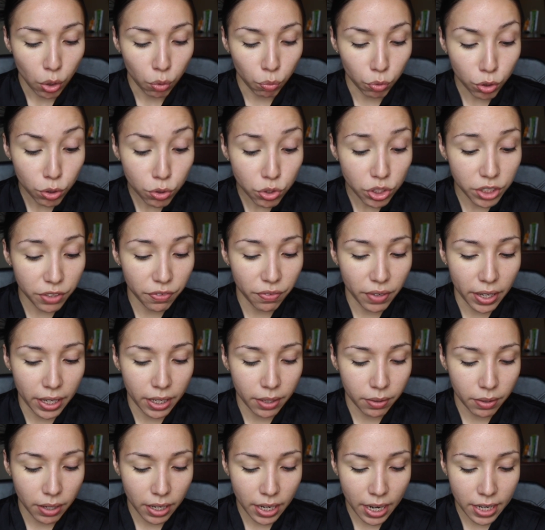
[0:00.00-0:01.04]
Rouge
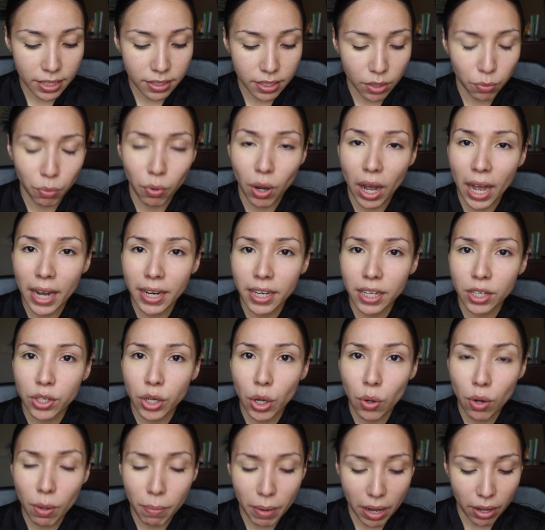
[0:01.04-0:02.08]
event. And I said, well, I didn't
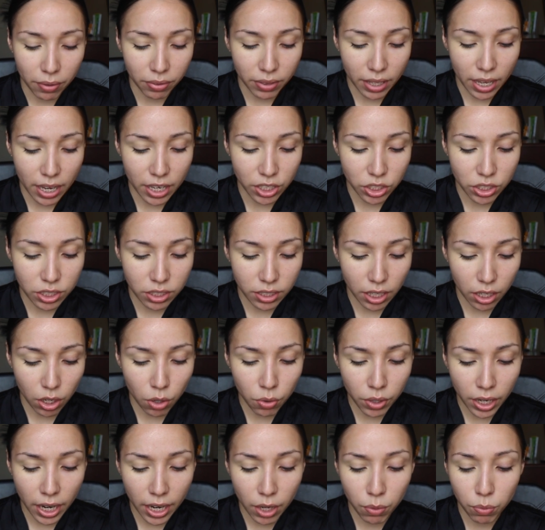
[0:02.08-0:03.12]
know about that. She's like,
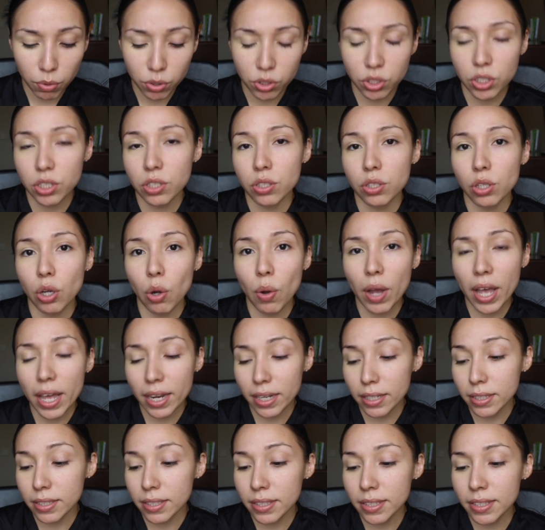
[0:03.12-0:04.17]
okay, well, just go ahead
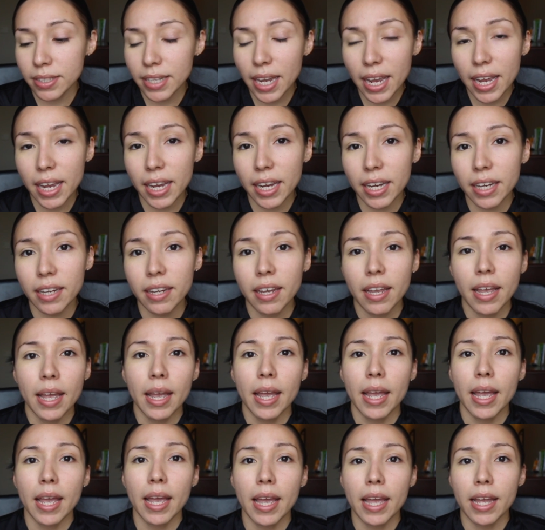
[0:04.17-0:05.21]
and stay
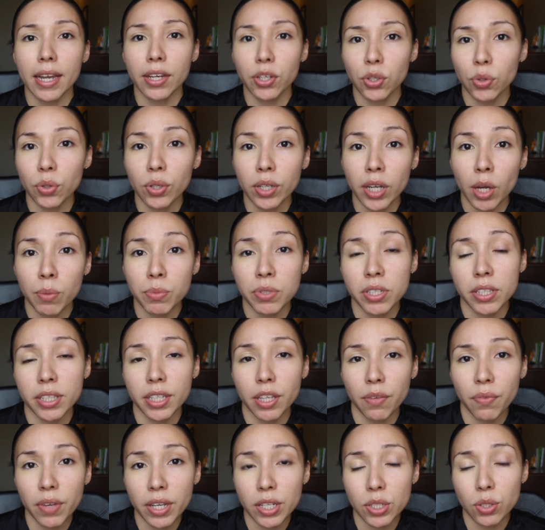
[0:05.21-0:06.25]
and you can come to
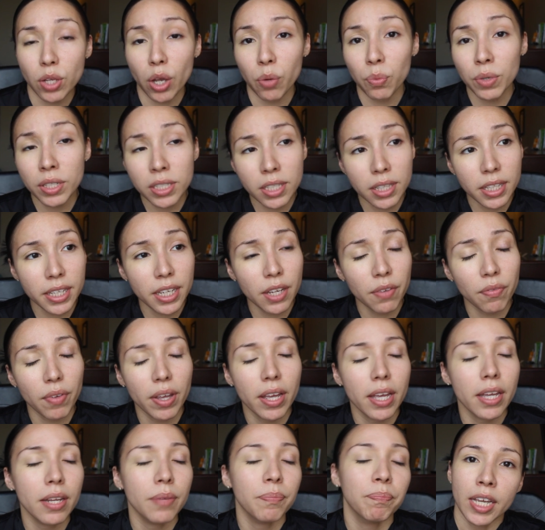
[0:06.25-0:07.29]
the event. So I went to the
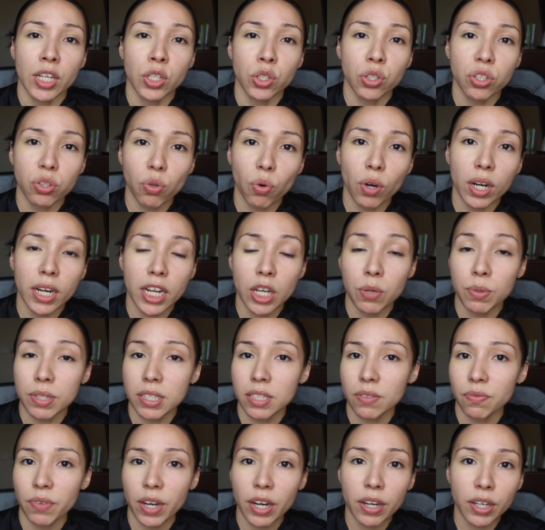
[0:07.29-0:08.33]
event. In short, it
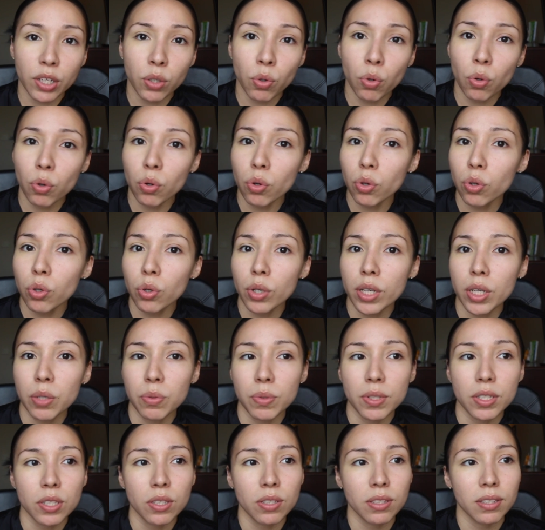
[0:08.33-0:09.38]
was very cool. It
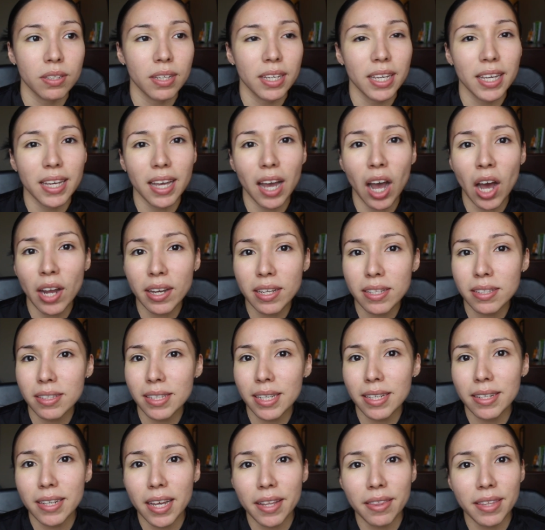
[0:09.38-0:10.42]
was
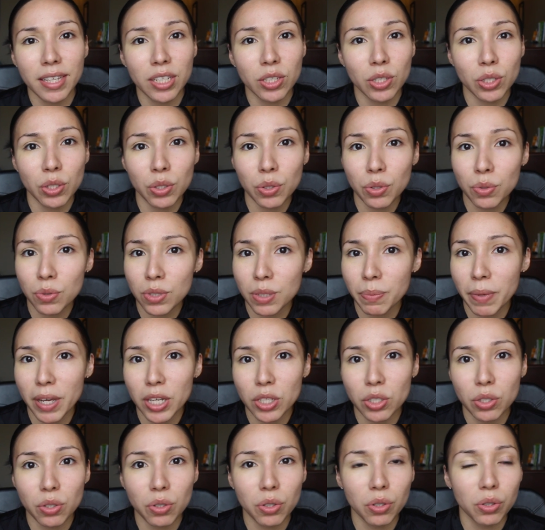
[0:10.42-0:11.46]
honestly nothing too
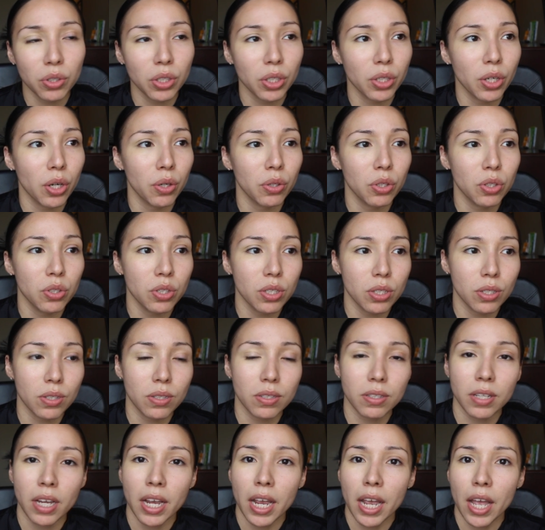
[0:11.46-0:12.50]
special. You know,
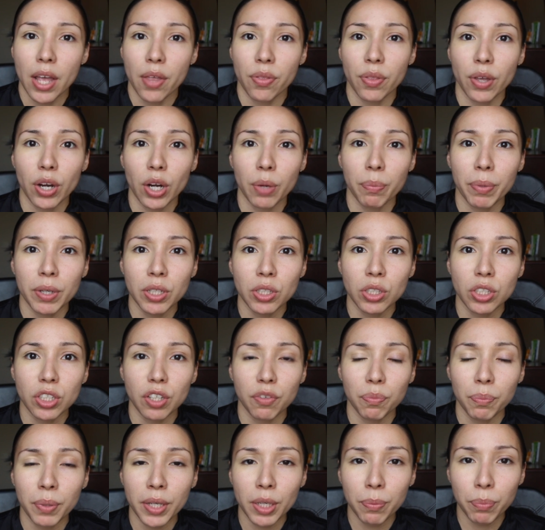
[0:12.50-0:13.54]
there are a bunch
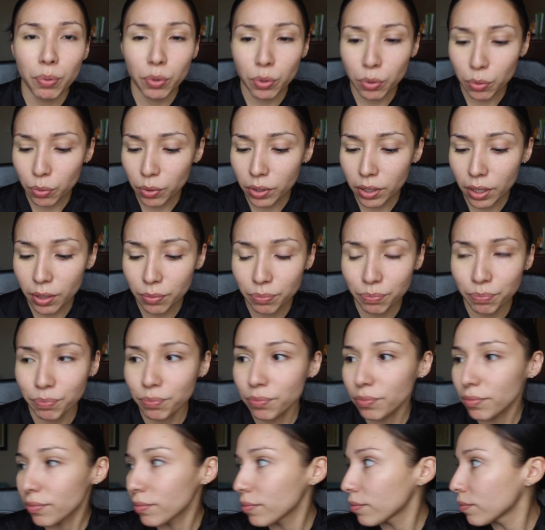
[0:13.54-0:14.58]
of people
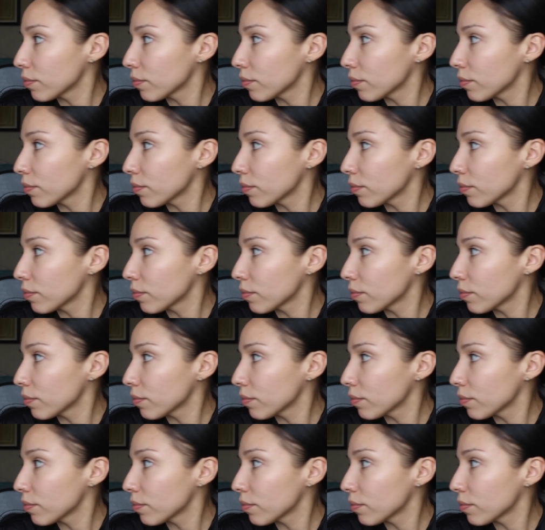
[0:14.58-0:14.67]
who